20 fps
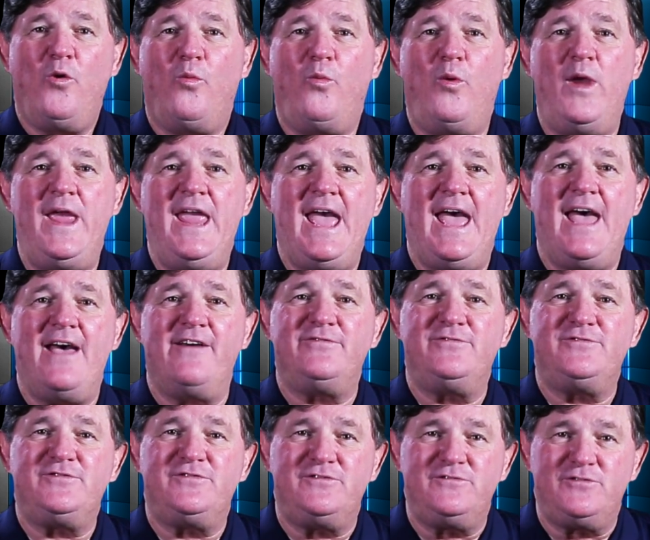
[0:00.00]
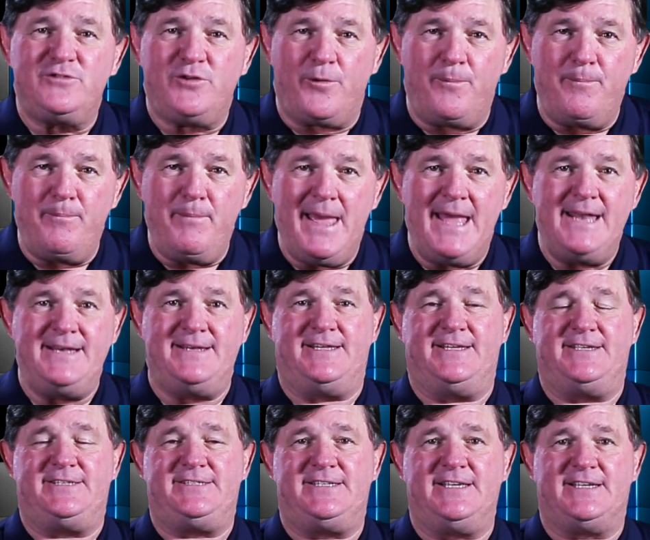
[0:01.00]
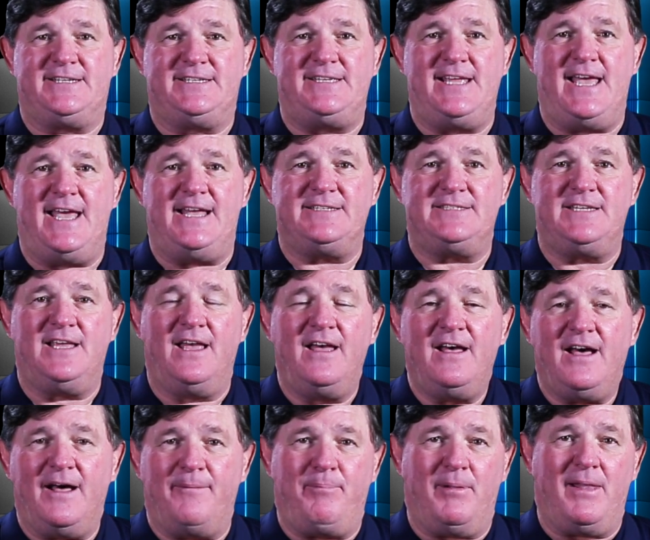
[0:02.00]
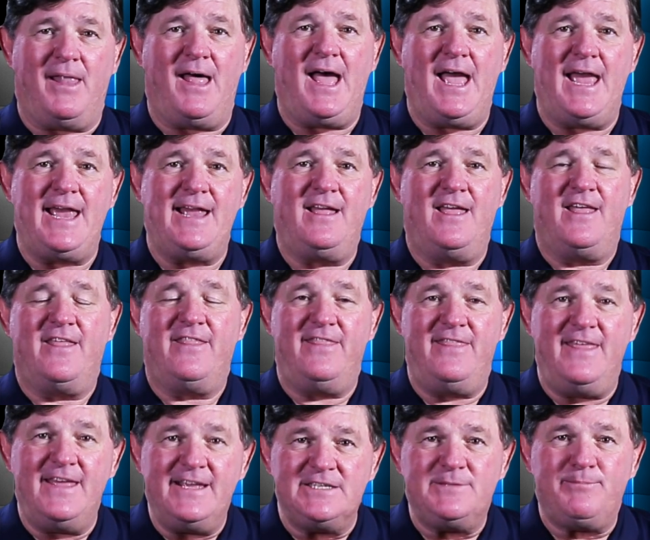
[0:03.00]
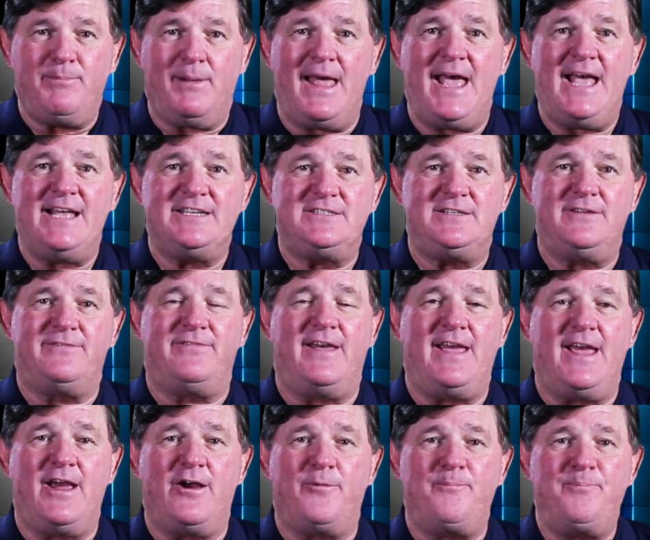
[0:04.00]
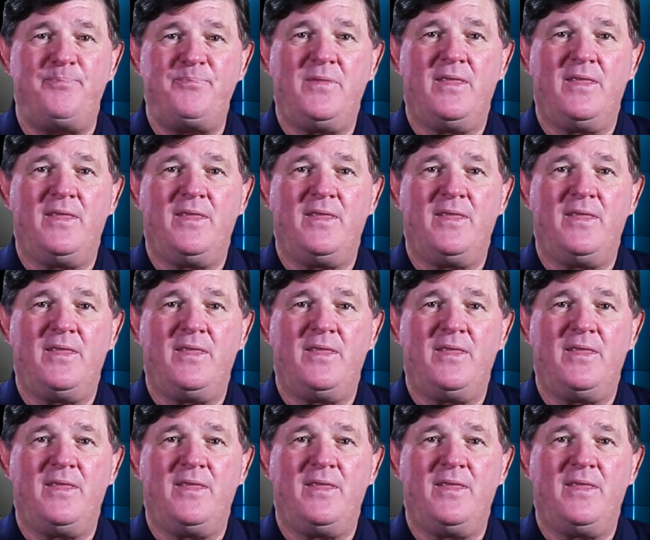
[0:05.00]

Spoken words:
We have tremendous success applying this blast of air